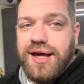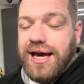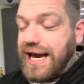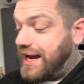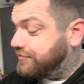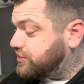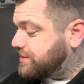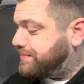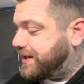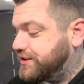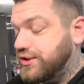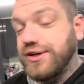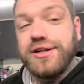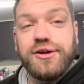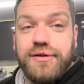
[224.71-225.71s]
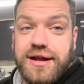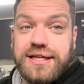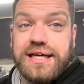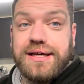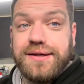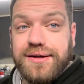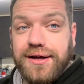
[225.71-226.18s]
I have done a bit of cutting
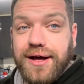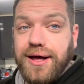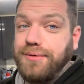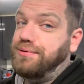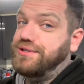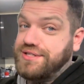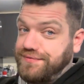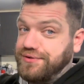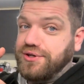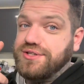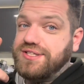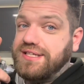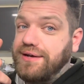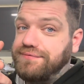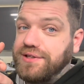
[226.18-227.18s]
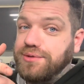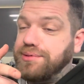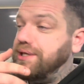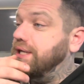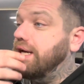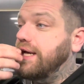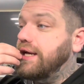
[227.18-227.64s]
already because I forgot to start filming.